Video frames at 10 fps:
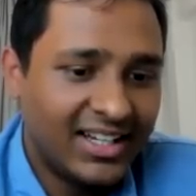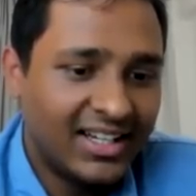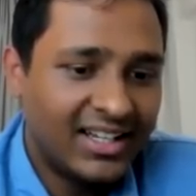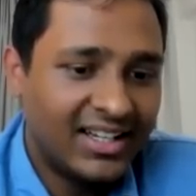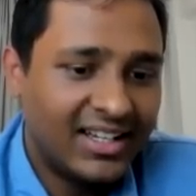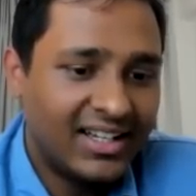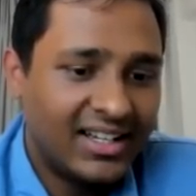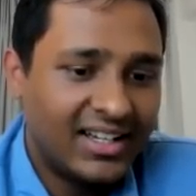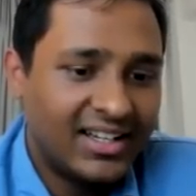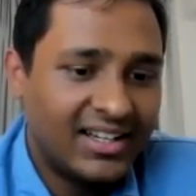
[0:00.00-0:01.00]

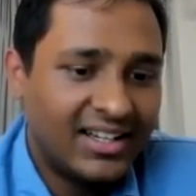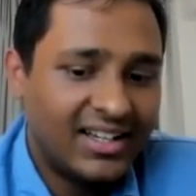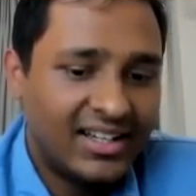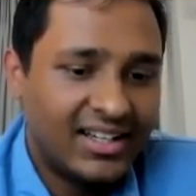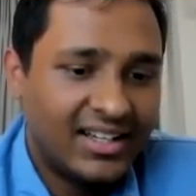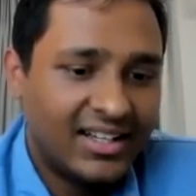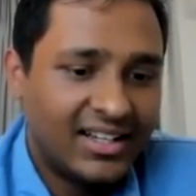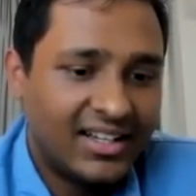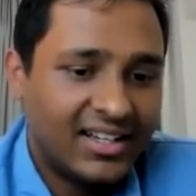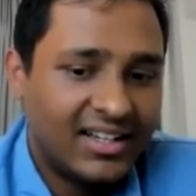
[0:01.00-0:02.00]

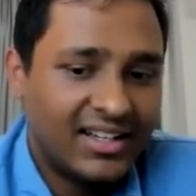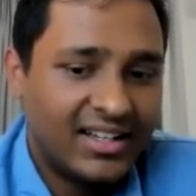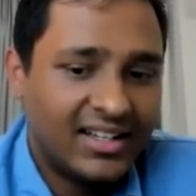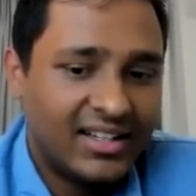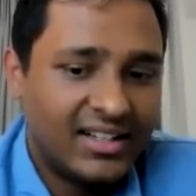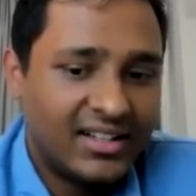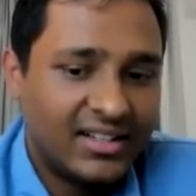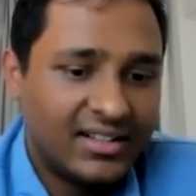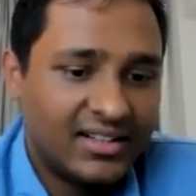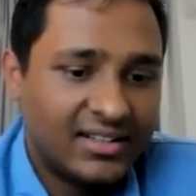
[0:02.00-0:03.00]

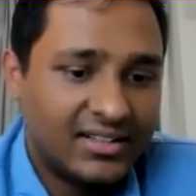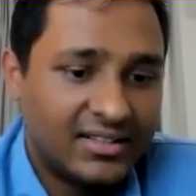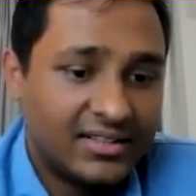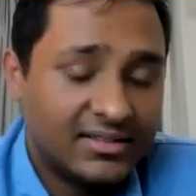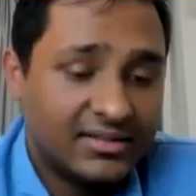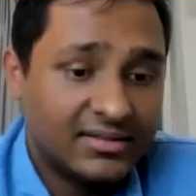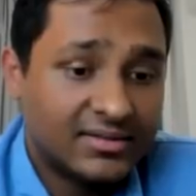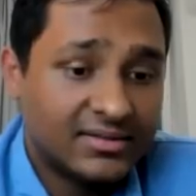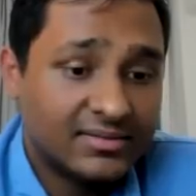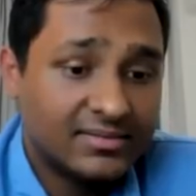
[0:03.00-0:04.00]

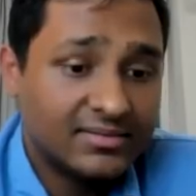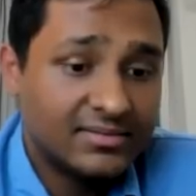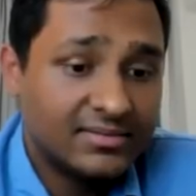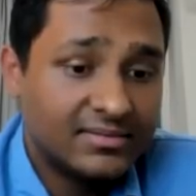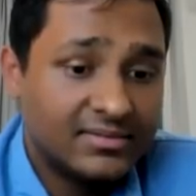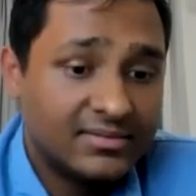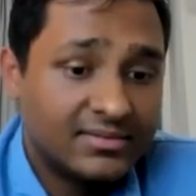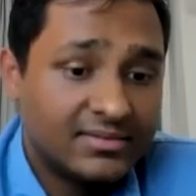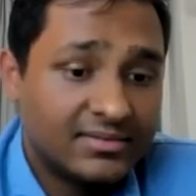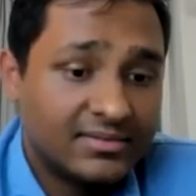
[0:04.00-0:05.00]

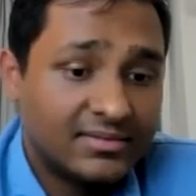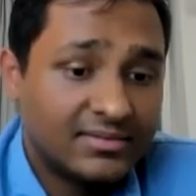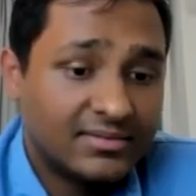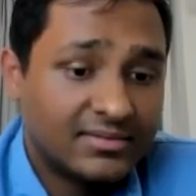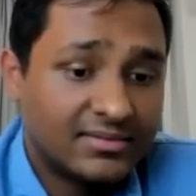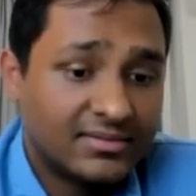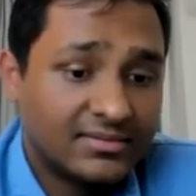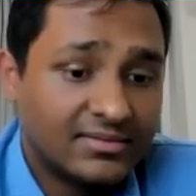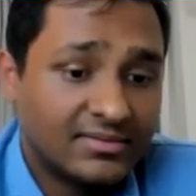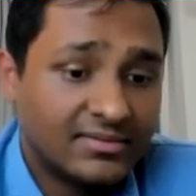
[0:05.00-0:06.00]

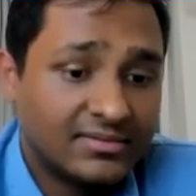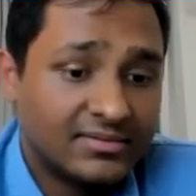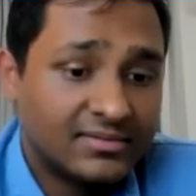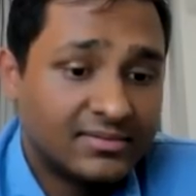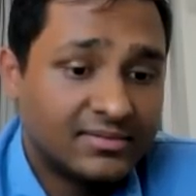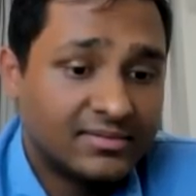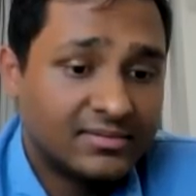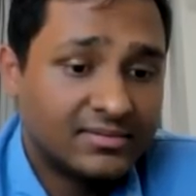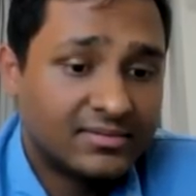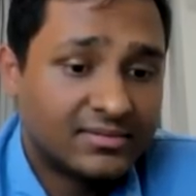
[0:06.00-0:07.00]

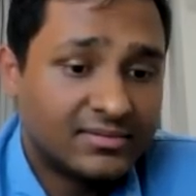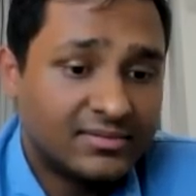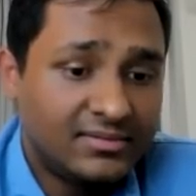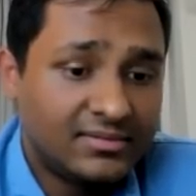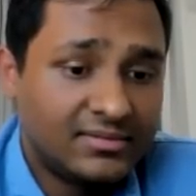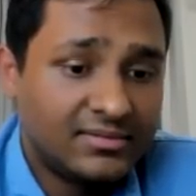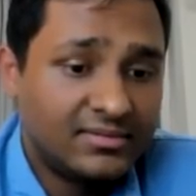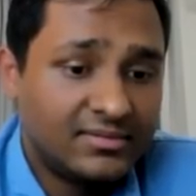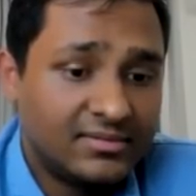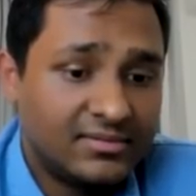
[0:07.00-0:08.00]
This person isn't speaking.